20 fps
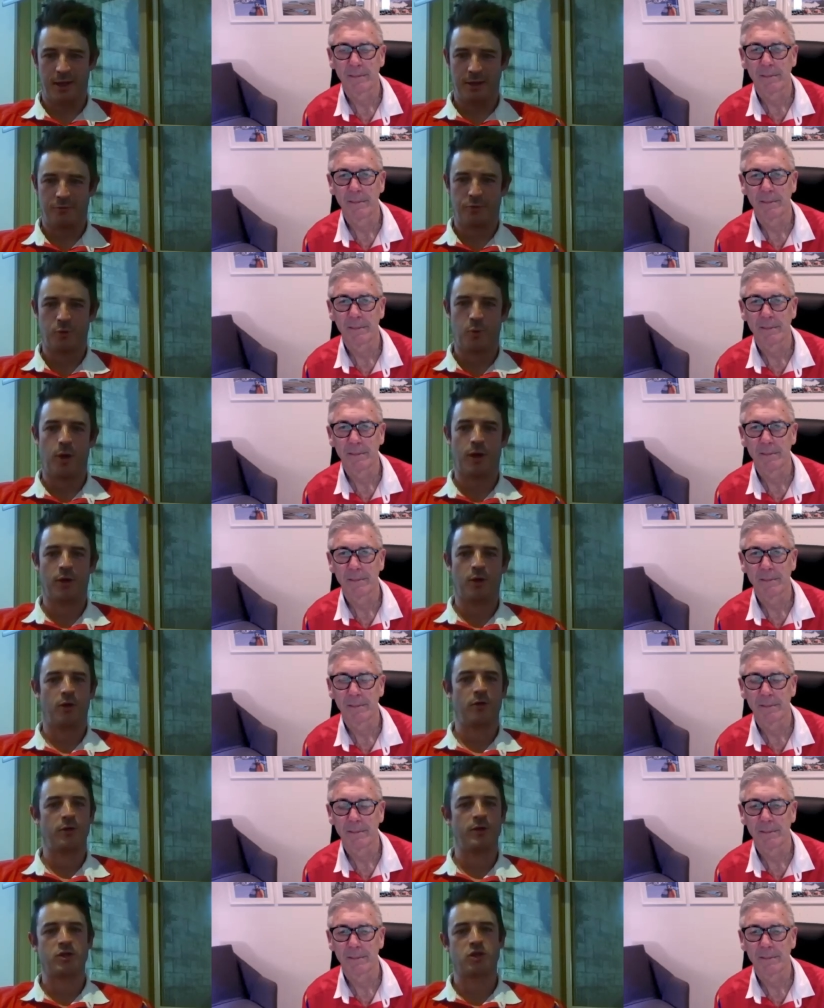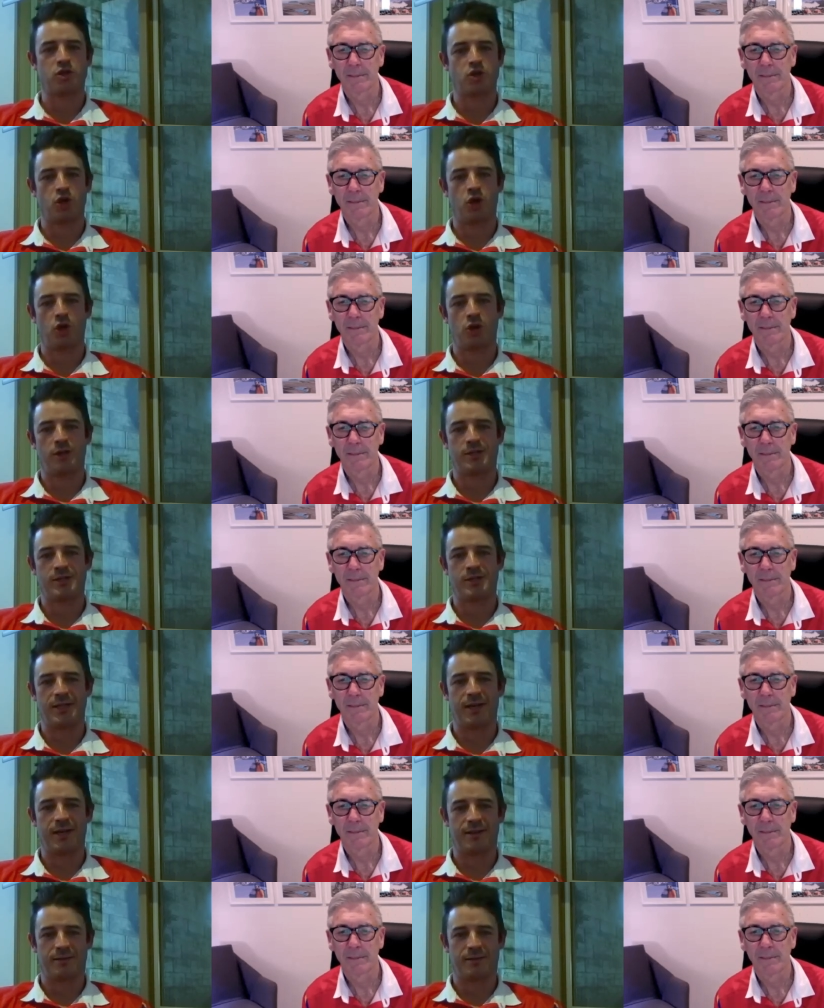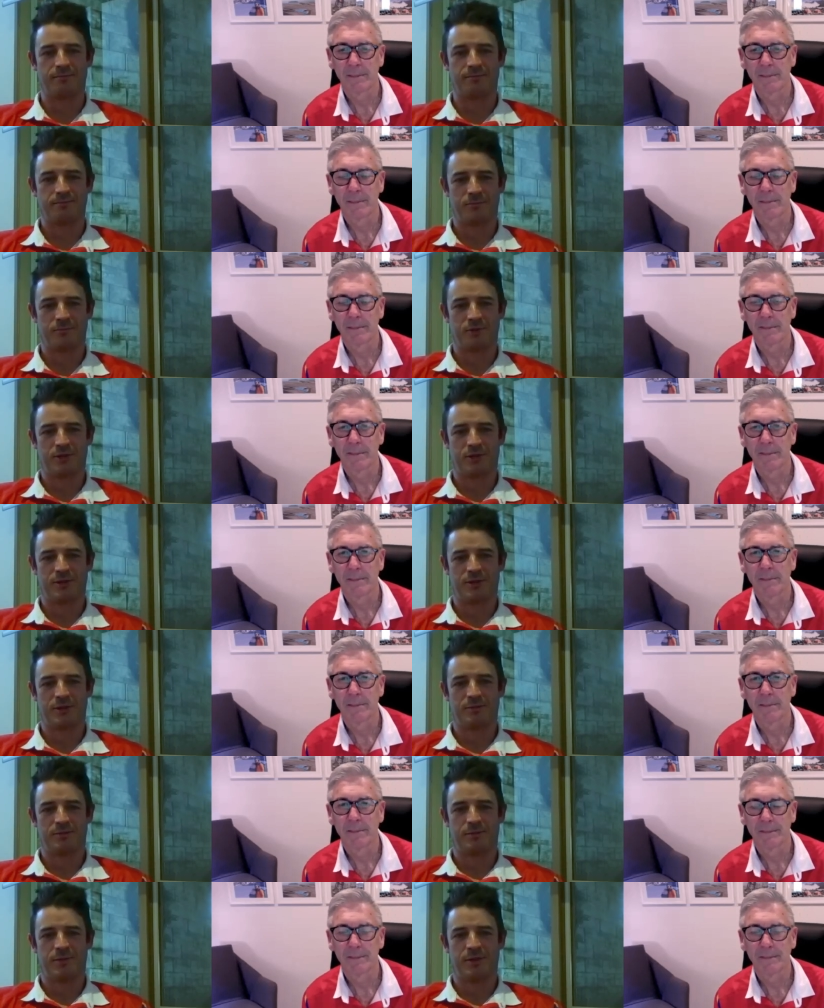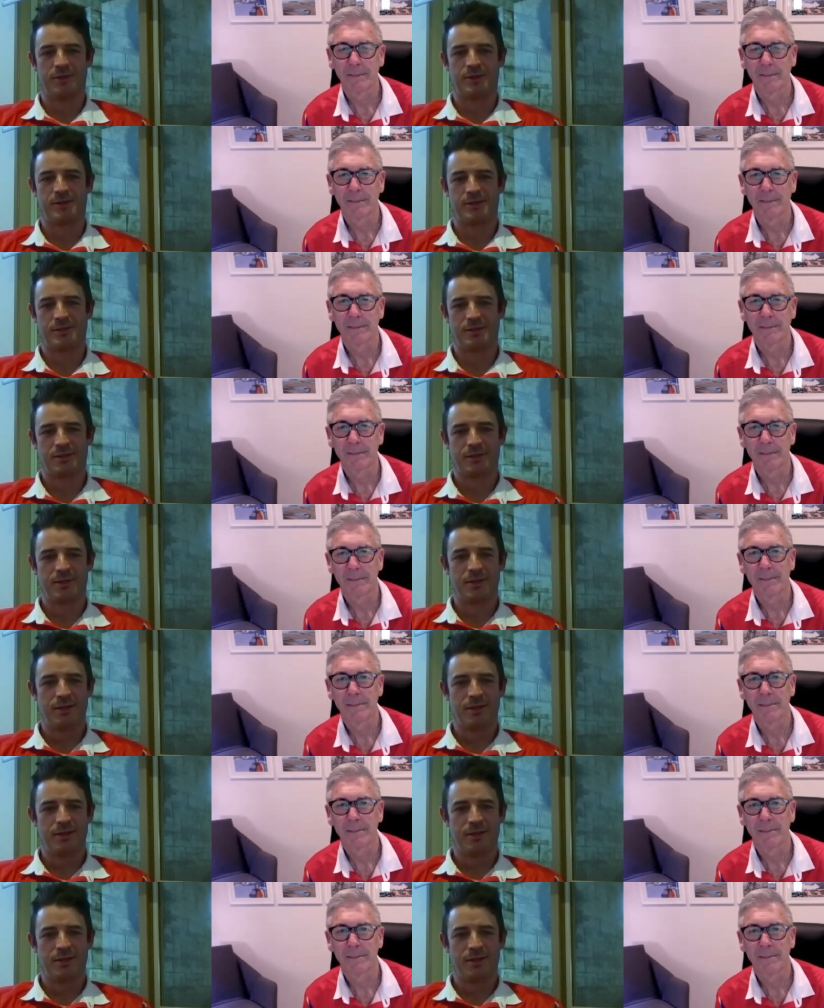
Speaker 1: everyone on this journey together. Um, it's